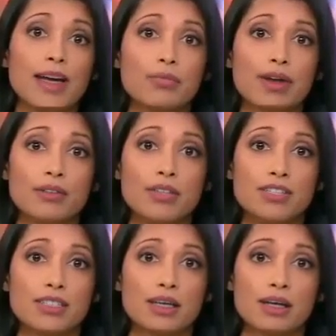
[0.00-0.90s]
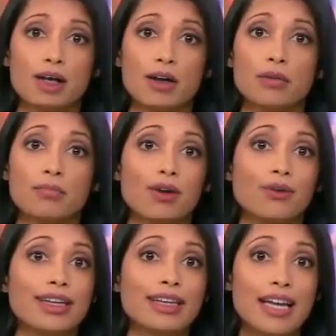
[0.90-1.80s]
backgrounds are
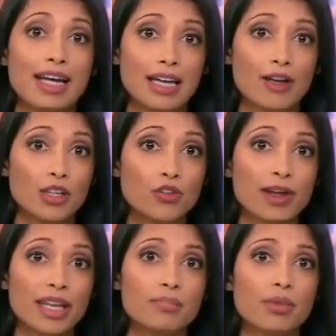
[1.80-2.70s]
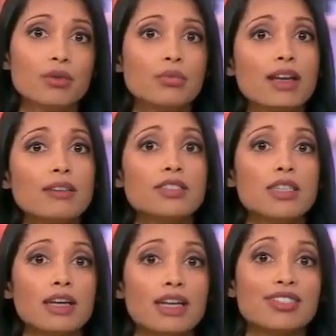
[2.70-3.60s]
enrolling in A I training
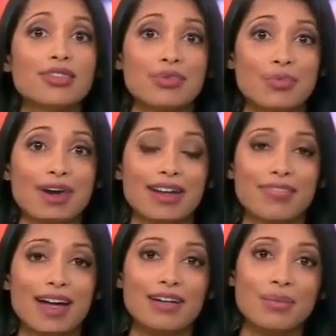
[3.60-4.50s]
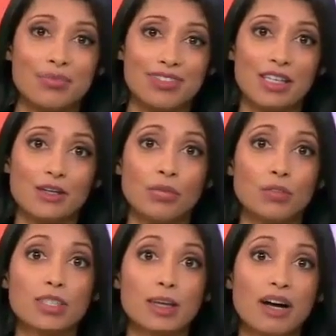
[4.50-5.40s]
programs to acquire valuable
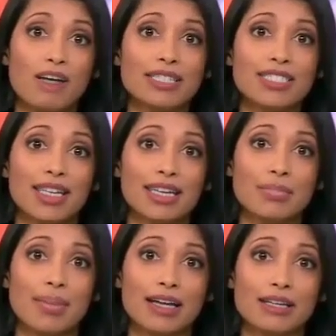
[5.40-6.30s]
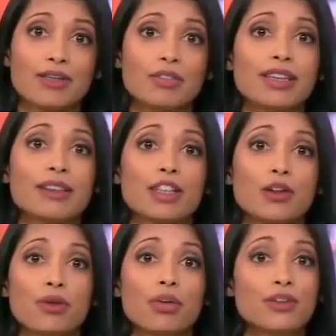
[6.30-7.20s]
skills and stay competitive in
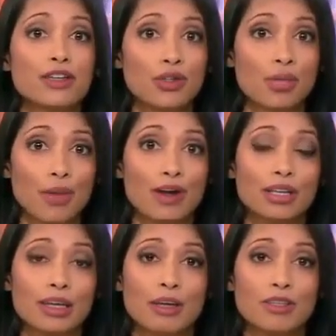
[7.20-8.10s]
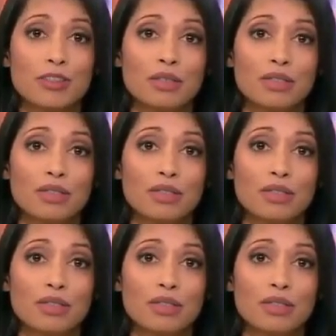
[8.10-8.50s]
the evolving job market.